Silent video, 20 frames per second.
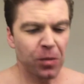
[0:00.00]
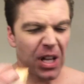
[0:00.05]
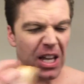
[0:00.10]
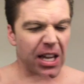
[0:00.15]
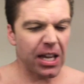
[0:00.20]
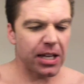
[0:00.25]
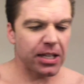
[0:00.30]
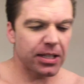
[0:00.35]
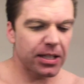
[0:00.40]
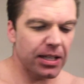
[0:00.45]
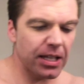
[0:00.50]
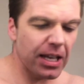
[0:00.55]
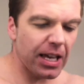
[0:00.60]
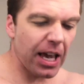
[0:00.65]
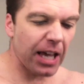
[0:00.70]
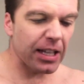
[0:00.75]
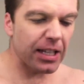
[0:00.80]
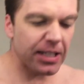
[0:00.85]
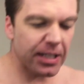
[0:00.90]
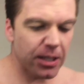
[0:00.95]
He
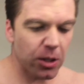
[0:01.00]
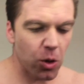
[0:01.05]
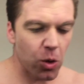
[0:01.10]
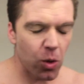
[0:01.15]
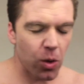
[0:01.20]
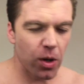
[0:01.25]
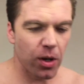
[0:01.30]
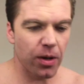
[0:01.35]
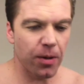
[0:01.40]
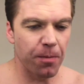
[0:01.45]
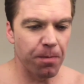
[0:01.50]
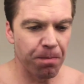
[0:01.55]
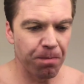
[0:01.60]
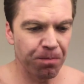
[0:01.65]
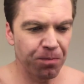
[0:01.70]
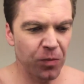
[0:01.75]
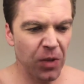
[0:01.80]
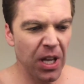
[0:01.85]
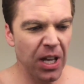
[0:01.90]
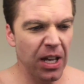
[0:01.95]
had still
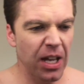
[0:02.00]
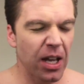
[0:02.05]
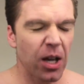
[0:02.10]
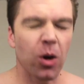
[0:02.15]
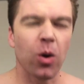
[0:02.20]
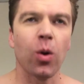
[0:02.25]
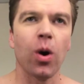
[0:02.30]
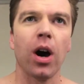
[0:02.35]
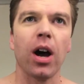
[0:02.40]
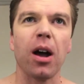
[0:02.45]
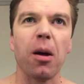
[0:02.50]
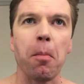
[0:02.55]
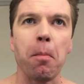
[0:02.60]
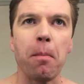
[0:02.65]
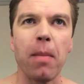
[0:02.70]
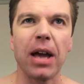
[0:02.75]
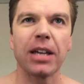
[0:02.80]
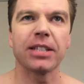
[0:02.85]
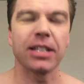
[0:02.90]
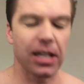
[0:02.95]
quite a
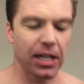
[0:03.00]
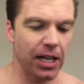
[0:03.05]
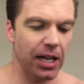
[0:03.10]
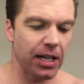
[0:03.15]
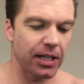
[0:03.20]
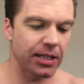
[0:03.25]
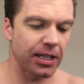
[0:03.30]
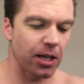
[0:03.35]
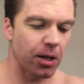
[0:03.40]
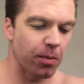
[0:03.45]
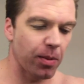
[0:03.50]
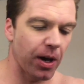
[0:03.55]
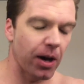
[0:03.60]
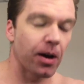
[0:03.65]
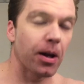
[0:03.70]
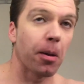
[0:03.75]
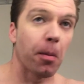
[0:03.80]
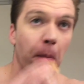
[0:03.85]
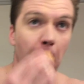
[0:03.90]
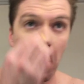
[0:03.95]
masculinity
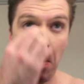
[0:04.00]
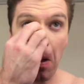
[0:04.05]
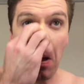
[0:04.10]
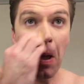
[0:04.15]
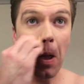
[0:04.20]
about him,